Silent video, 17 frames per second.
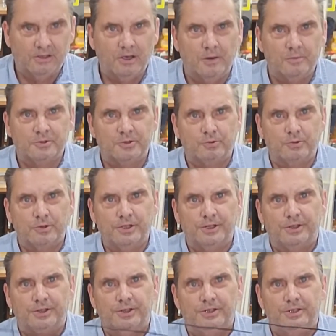Comes
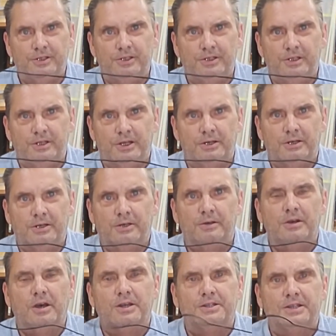with the
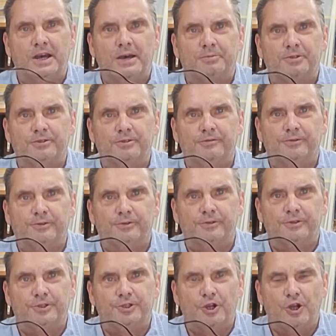adapter
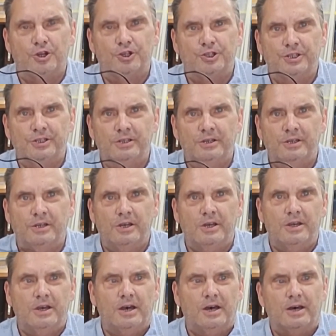for charging.
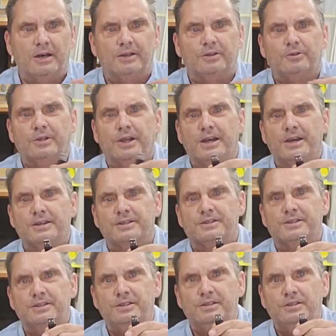It only
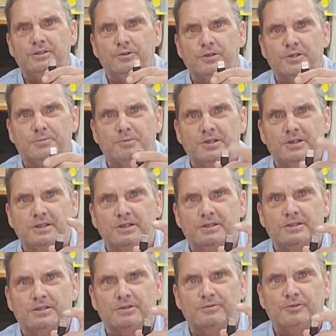has the USB
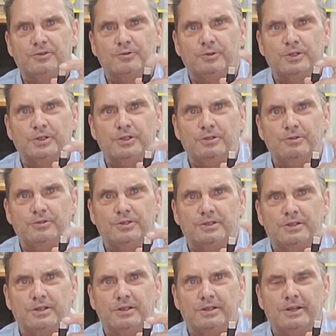in, so if you want to
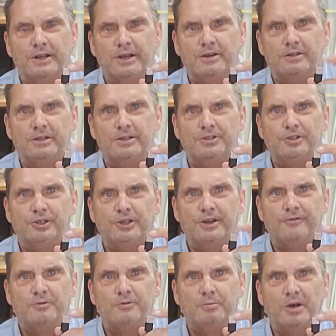use it in an outlet, you're
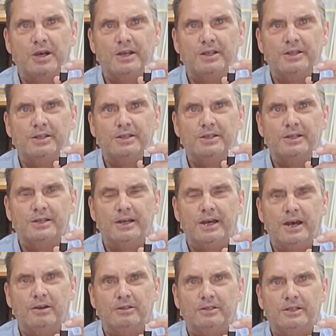going to have to buy the
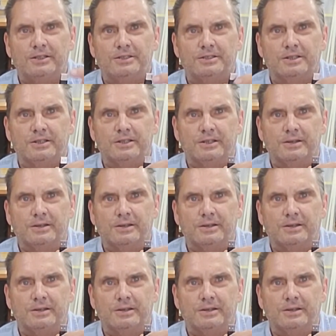outlet